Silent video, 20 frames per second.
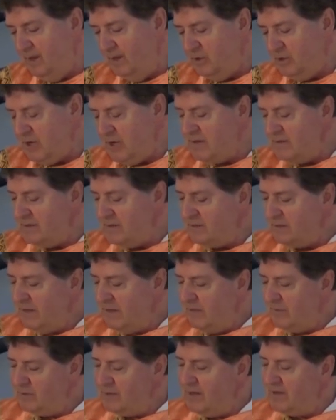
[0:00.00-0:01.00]
Jesus
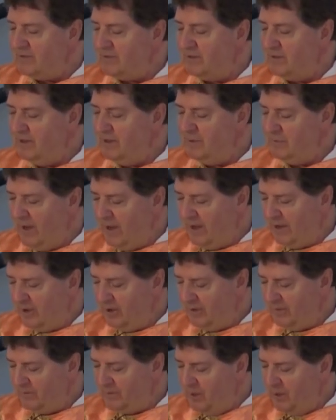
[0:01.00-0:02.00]
leaves it as a cliffhanger.